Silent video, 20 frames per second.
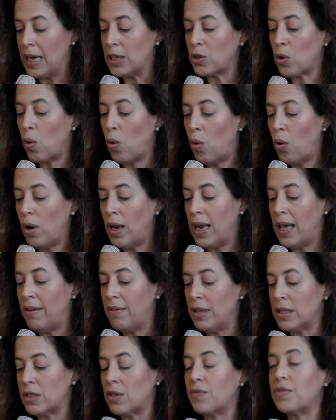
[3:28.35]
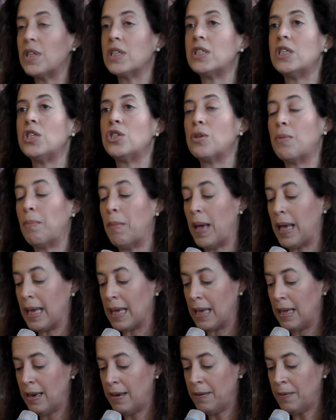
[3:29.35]
at all levels of decision
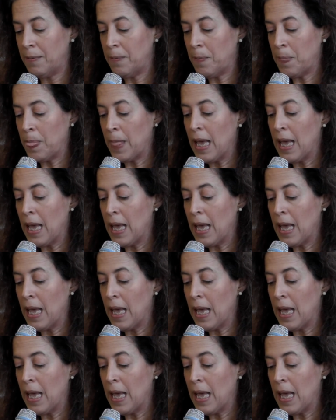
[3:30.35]
making,